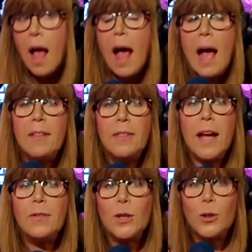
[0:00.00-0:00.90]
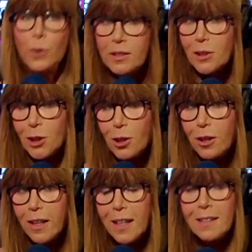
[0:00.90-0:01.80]
and then the U.S.
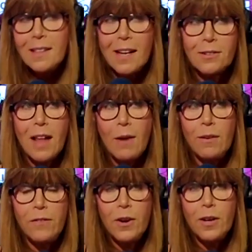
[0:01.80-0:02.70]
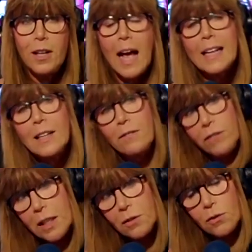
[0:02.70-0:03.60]
attorney takes that referral and
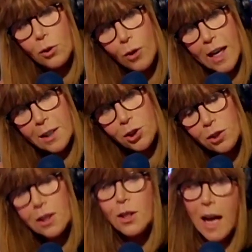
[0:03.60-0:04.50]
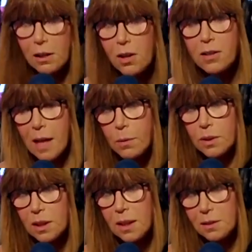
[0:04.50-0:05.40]
convenes a grand jury. You know how long that
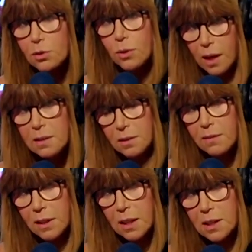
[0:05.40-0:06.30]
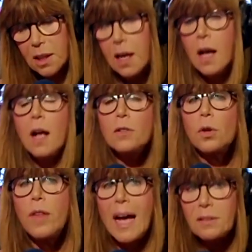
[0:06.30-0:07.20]
would take? Do you have any idea?
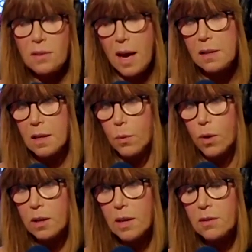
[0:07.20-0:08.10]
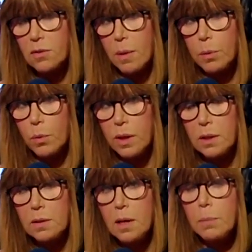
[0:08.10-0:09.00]
So that's not going to work. That's number one.
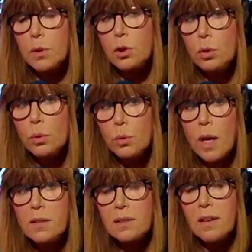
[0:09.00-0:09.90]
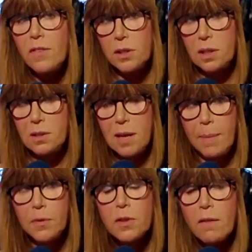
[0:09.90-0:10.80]
Number two, civil
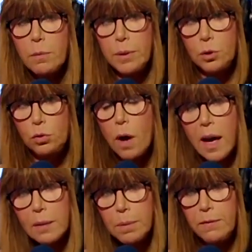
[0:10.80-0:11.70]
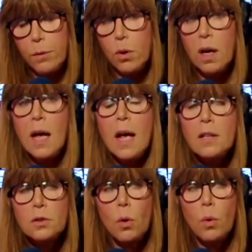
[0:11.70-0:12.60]
contempt's never been tried before.
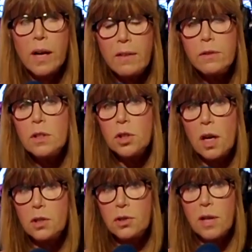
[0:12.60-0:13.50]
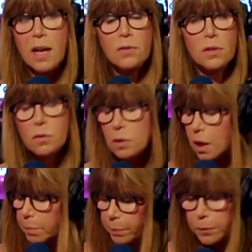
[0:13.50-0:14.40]
So whatever a judge says,
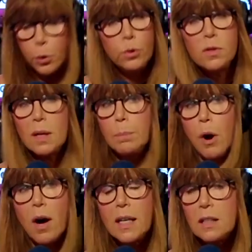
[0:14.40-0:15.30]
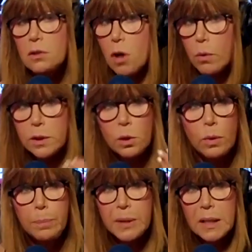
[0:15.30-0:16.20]
the losing party is going
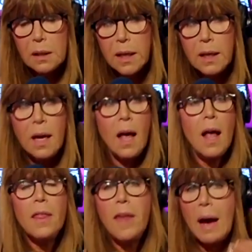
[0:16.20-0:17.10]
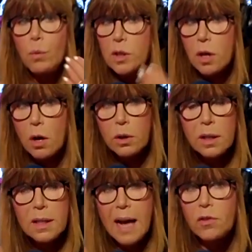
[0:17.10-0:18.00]
to appeal it. That would go to
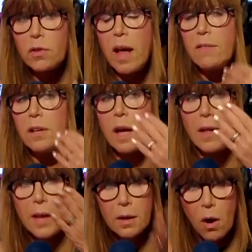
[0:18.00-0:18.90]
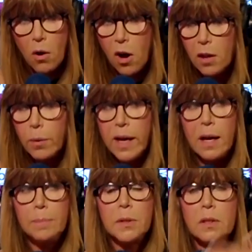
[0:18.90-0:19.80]
the next level and then all the way
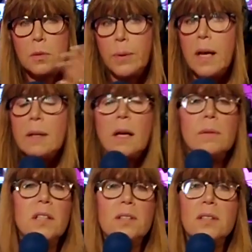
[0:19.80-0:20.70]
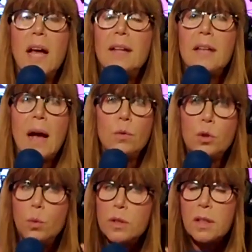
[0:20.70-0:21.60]
up to the listen, that
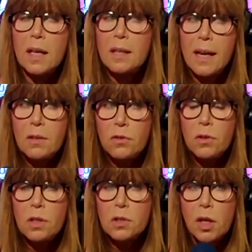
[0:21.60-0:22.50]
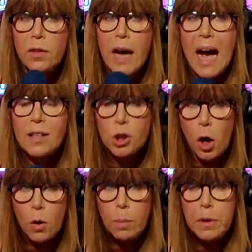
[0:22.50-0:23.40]
you wouldn't get an answer until the
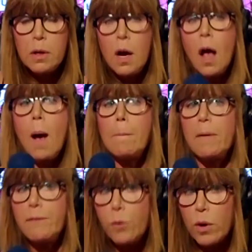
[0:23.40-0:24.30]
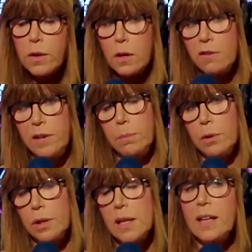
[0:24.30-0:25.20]
October before the
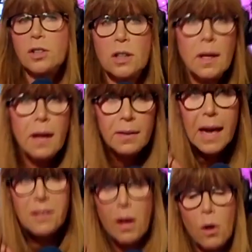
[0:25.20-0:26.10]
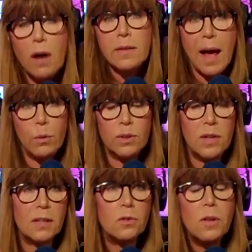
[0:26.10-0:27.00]
November election. That's how long that would
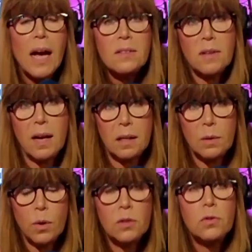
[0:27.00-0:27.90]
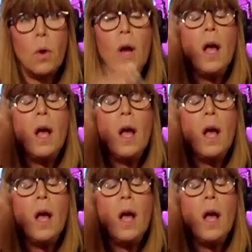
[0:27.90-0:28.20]
take. So that's not going to work. So